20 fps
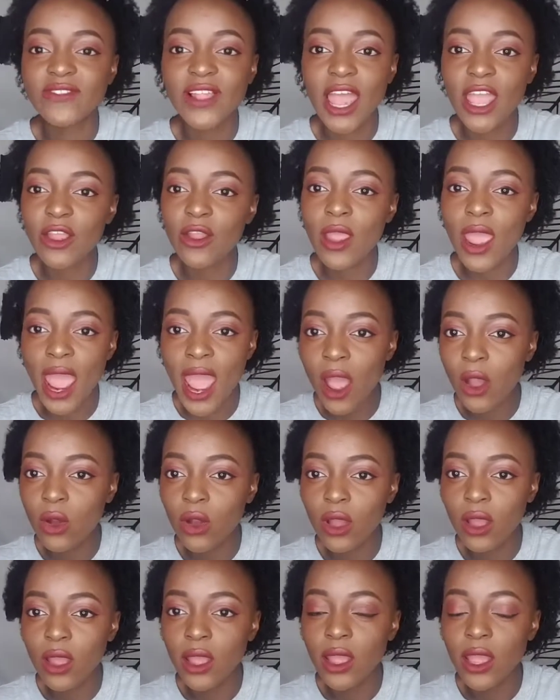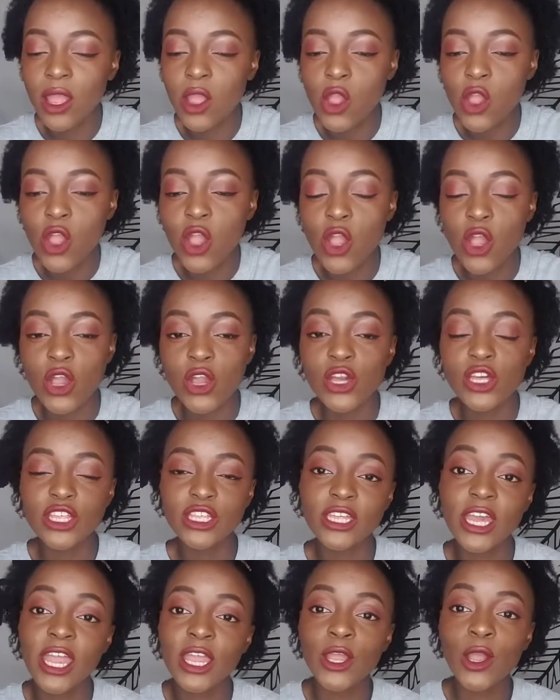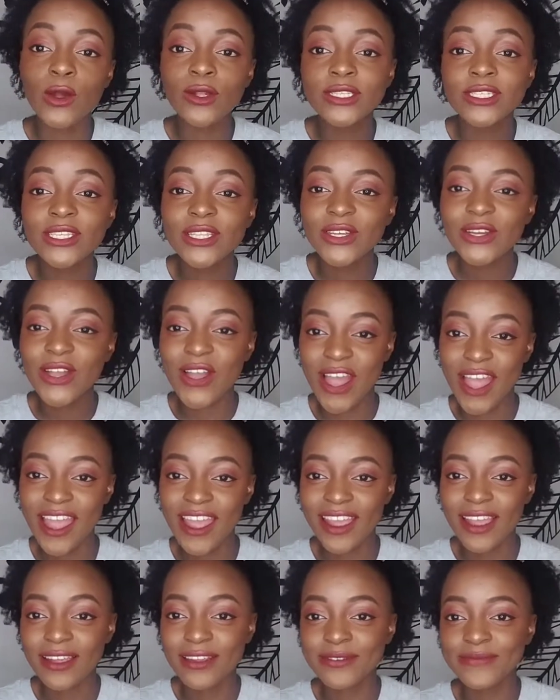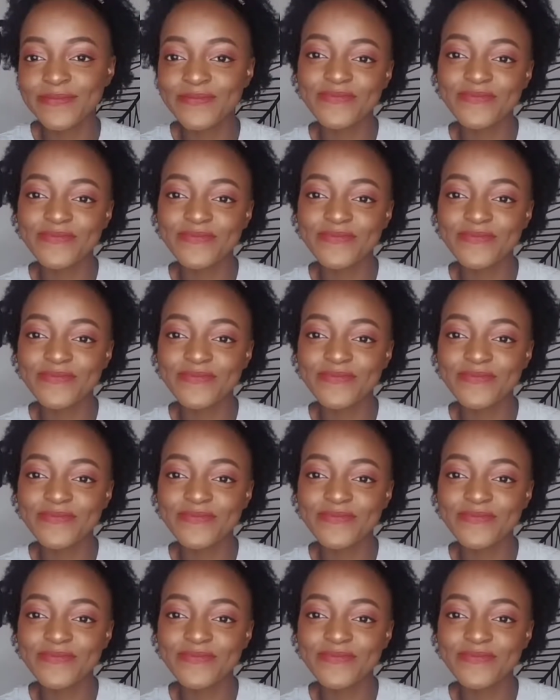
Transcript: flyer out. So I go to the car.